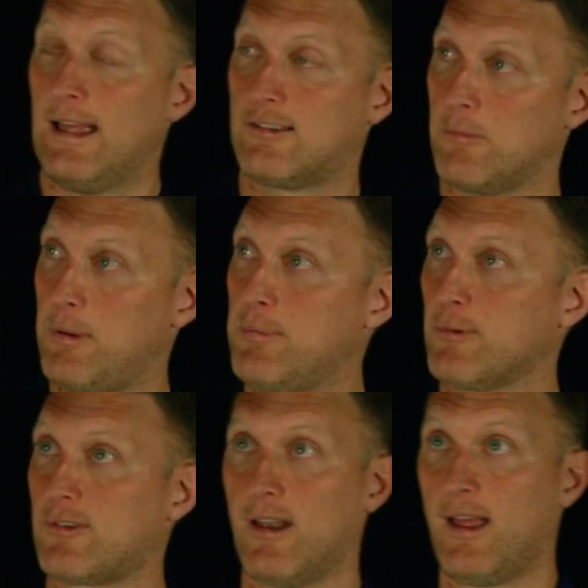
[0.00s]
And so people
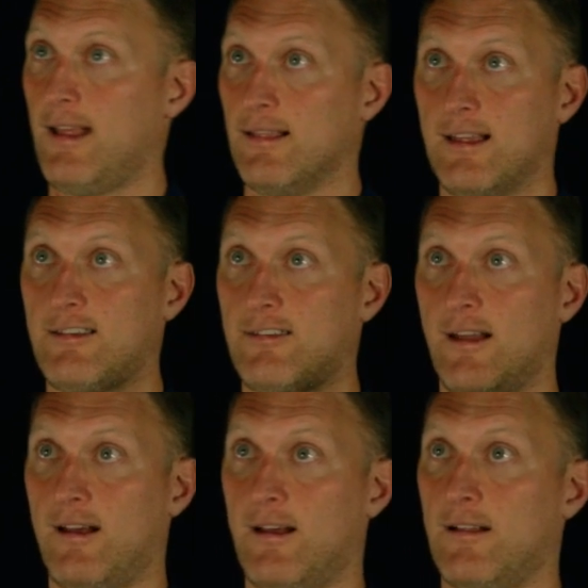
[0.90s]
said, hey, let's,
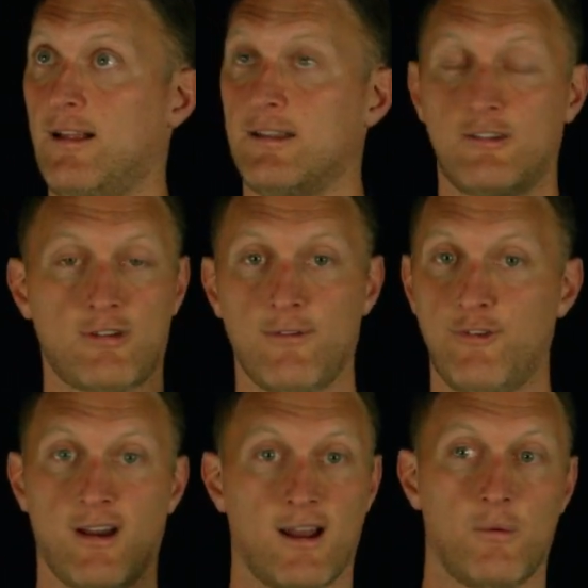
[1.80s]
uh, let's try to
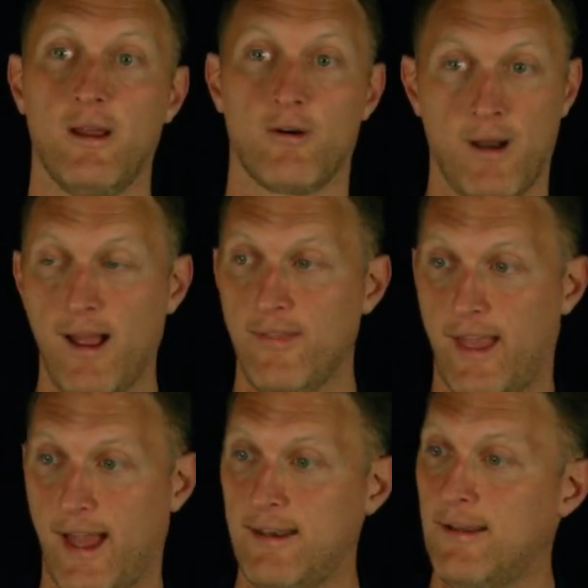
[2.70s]
figure out a way around
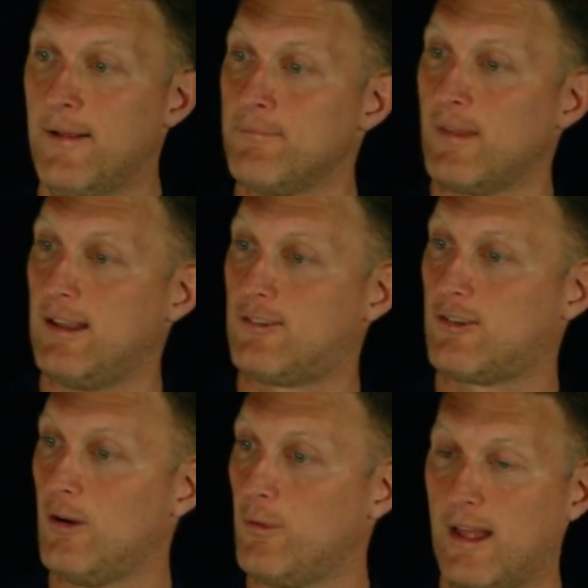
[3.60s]
that. And
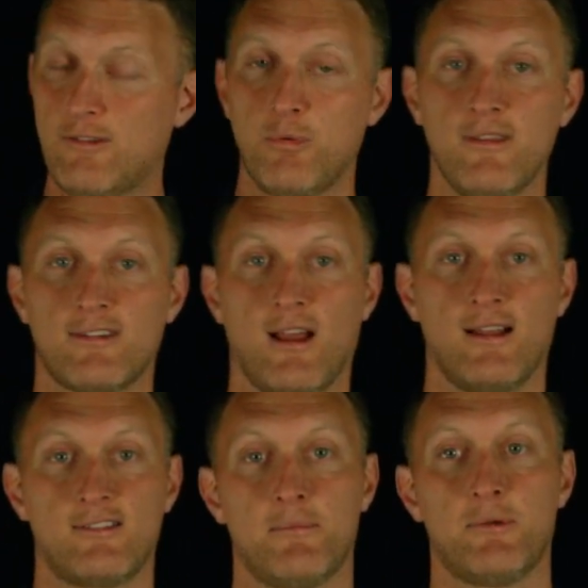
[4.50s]
so that's where this
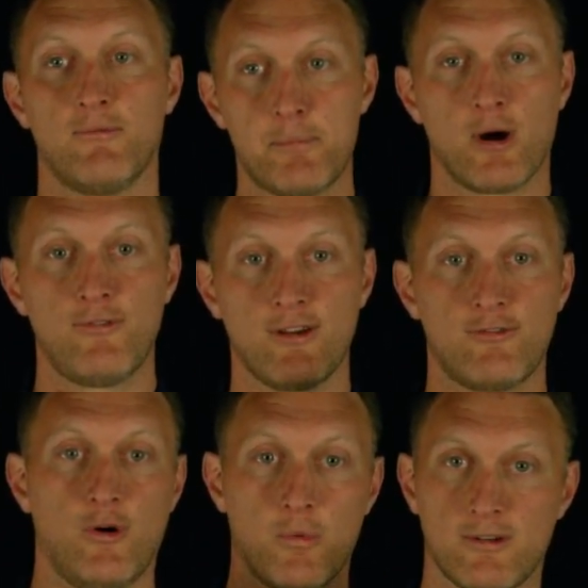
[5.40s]
concept of perfect
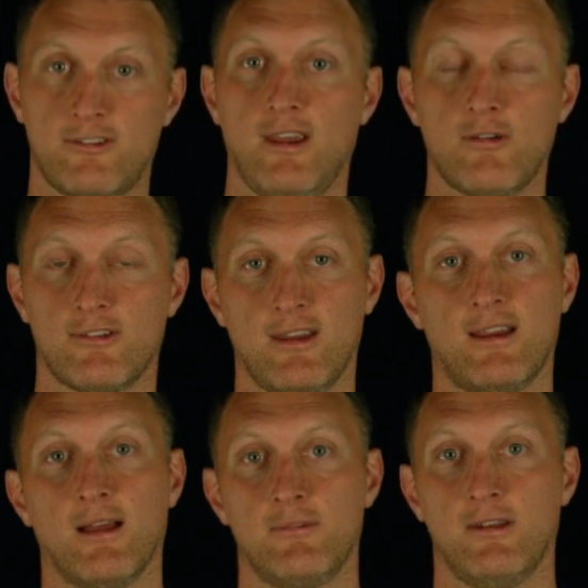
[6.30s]
forward secrecy
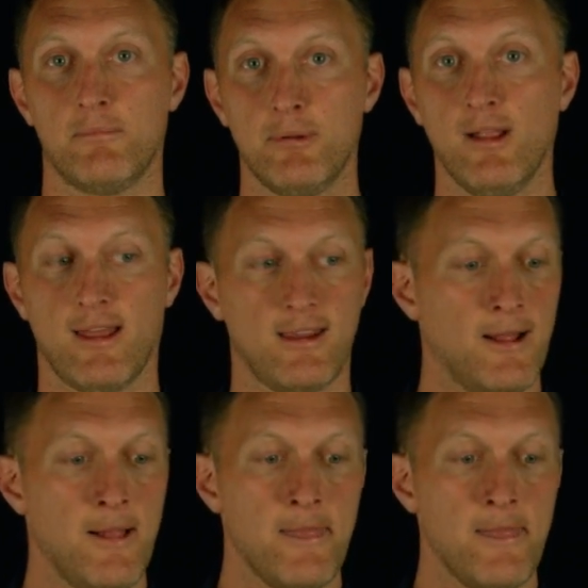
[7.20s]
comes into play.